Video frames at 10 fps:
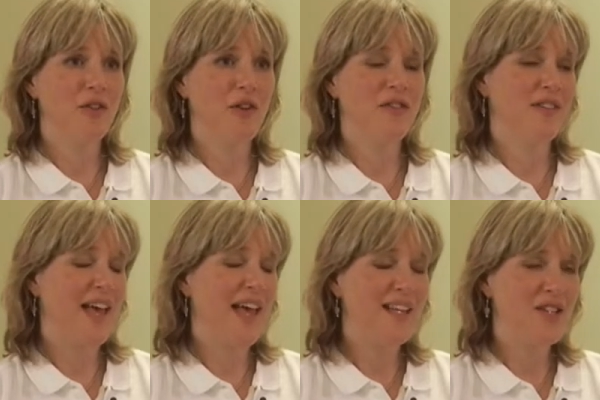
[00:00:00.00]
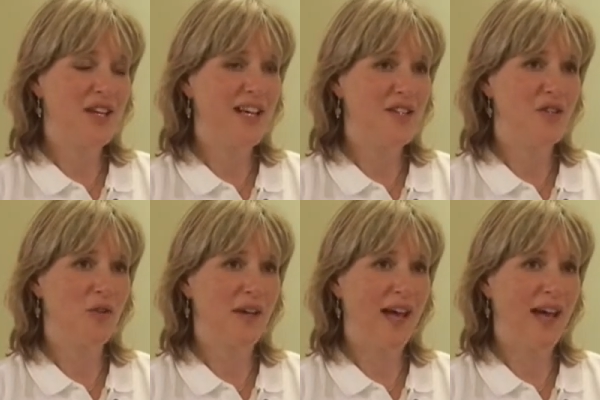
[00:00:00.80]
you notice any change in your
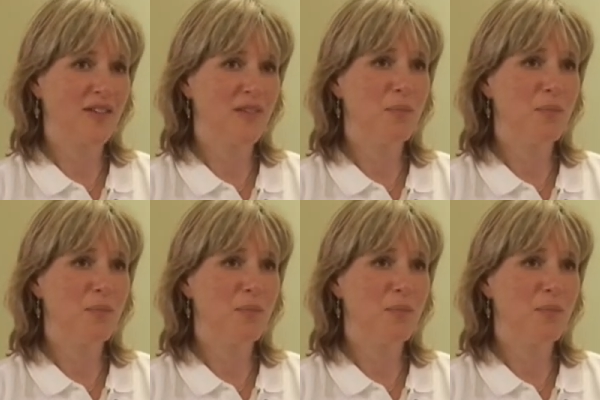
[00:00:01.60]
cat,